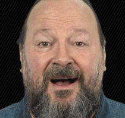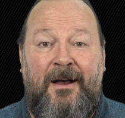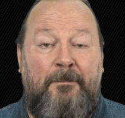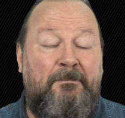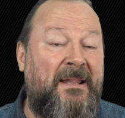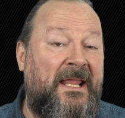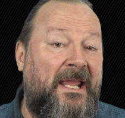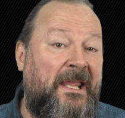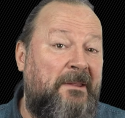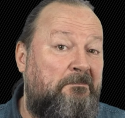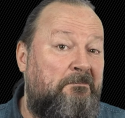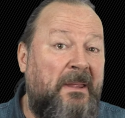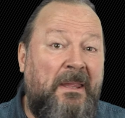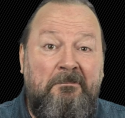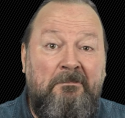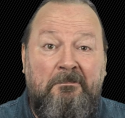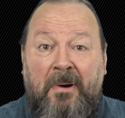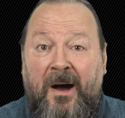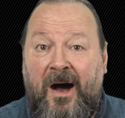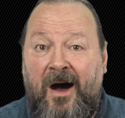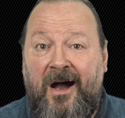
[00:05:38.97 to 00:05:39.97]
play
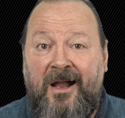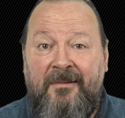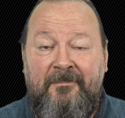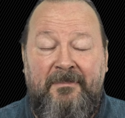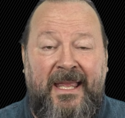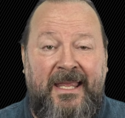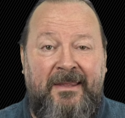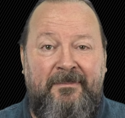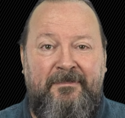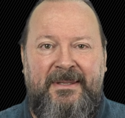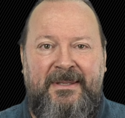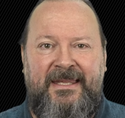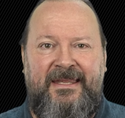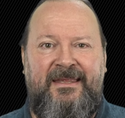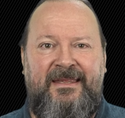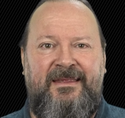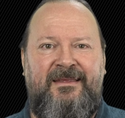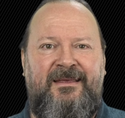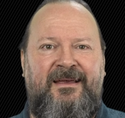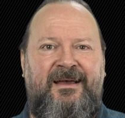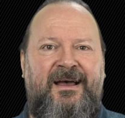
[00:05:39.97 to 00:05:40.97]
ping pong
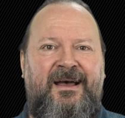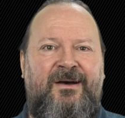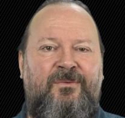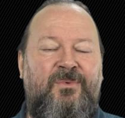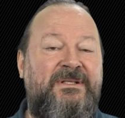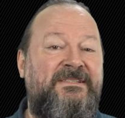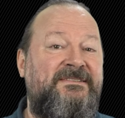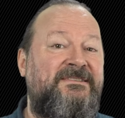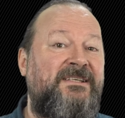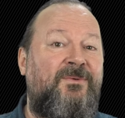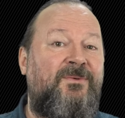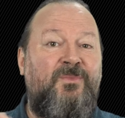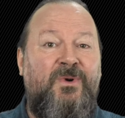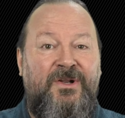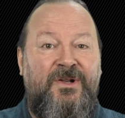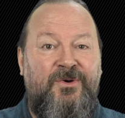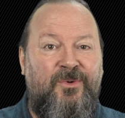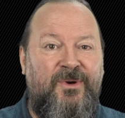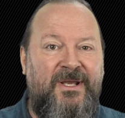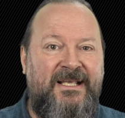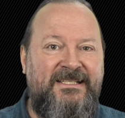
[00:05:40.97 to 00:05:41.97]
maybe with someone
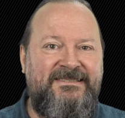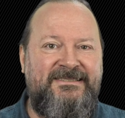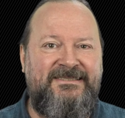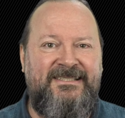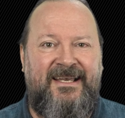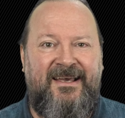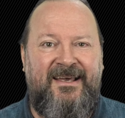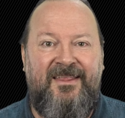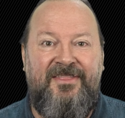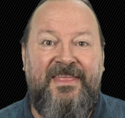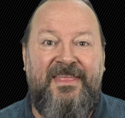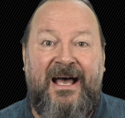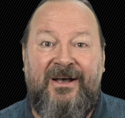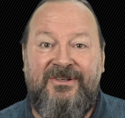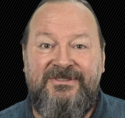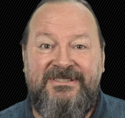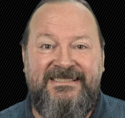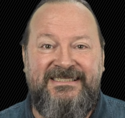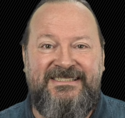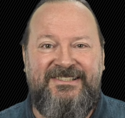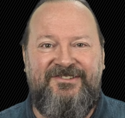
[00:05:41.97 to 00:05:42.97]
who is
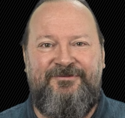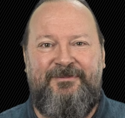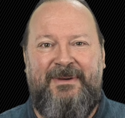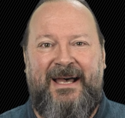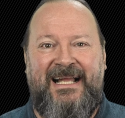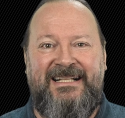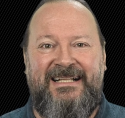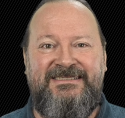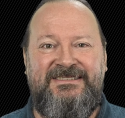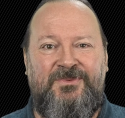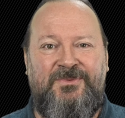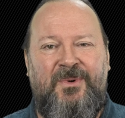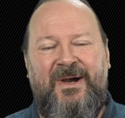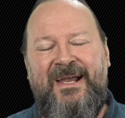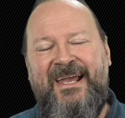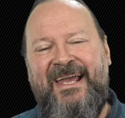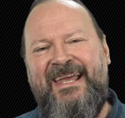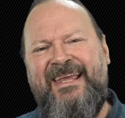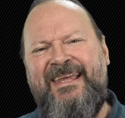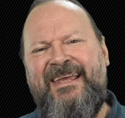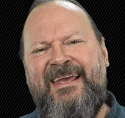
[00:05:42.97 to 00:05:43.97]
thousands of miles
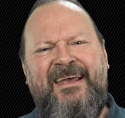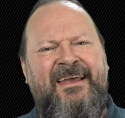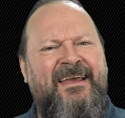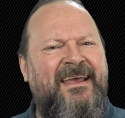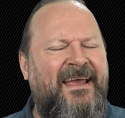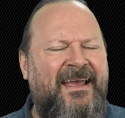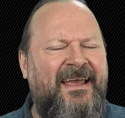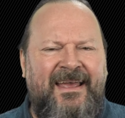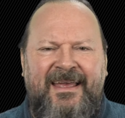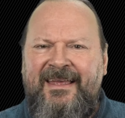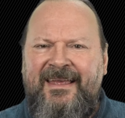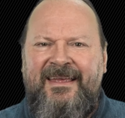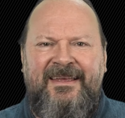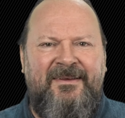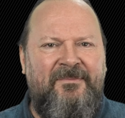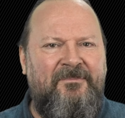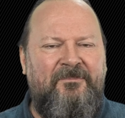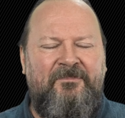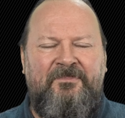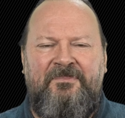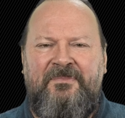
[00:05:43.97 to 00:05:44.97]
away,
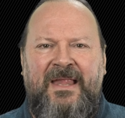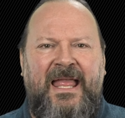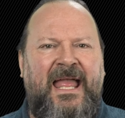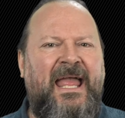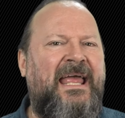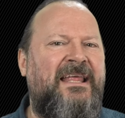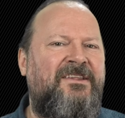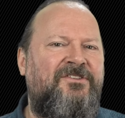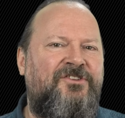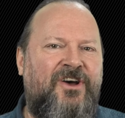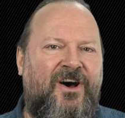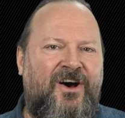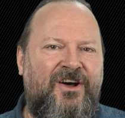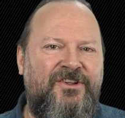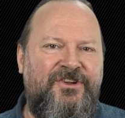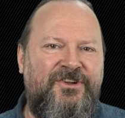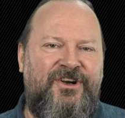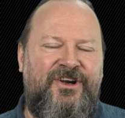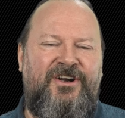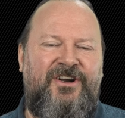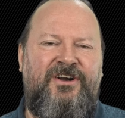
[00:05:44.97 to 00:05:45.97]
and
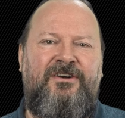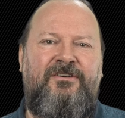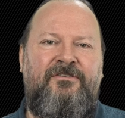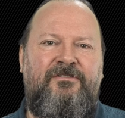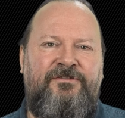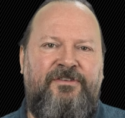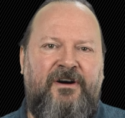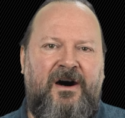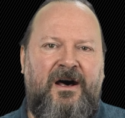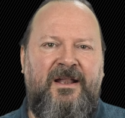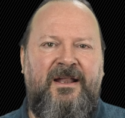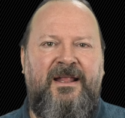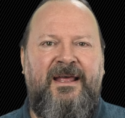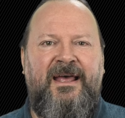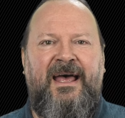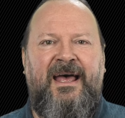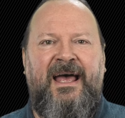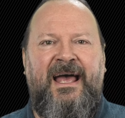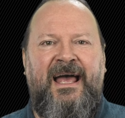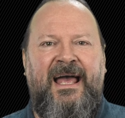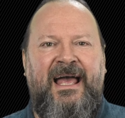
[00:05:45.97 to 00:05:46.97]
other fun
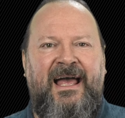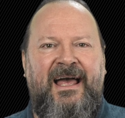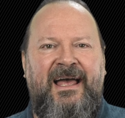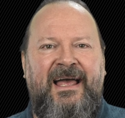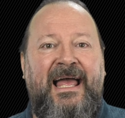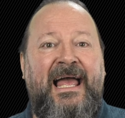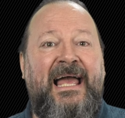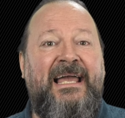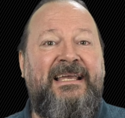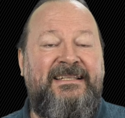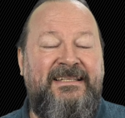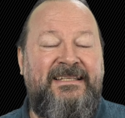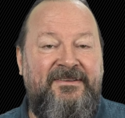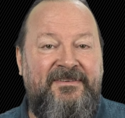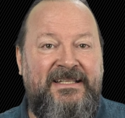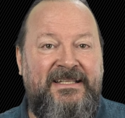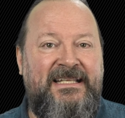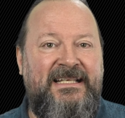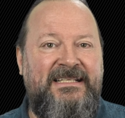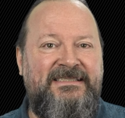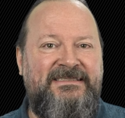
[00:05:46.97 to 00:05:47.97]

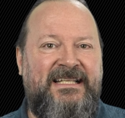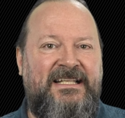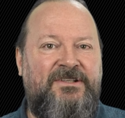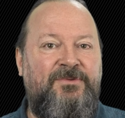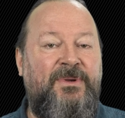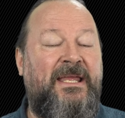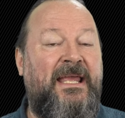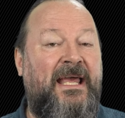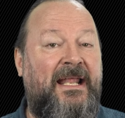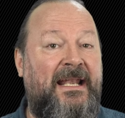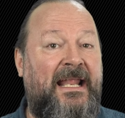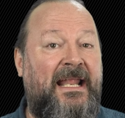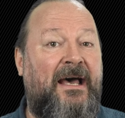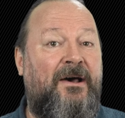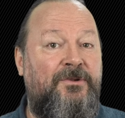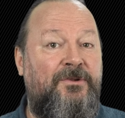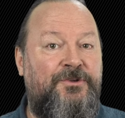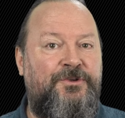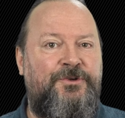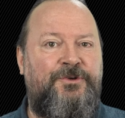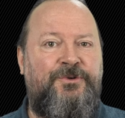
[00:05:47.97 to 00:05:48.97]
activities that we can
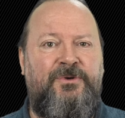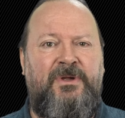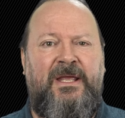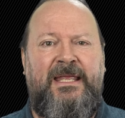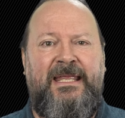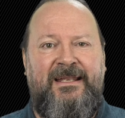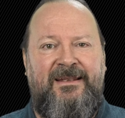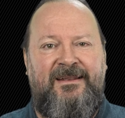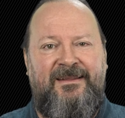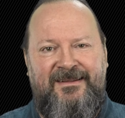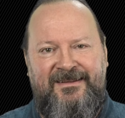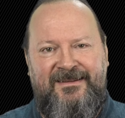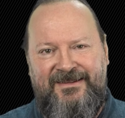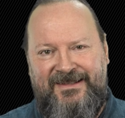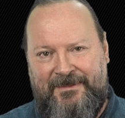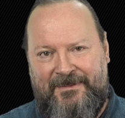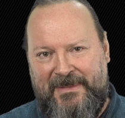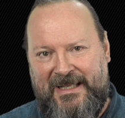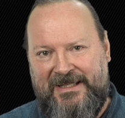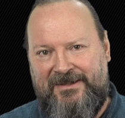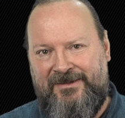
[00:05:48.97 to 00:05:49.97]
now do in
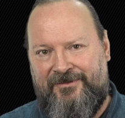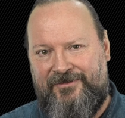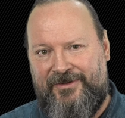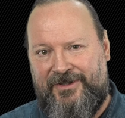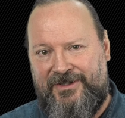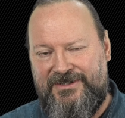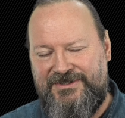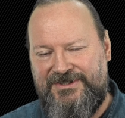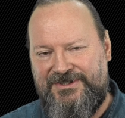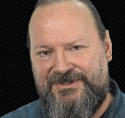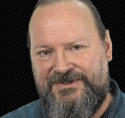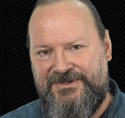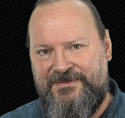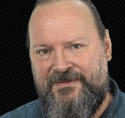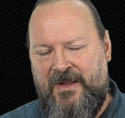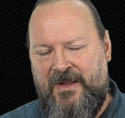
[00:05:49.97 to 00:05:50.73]
the metaverse.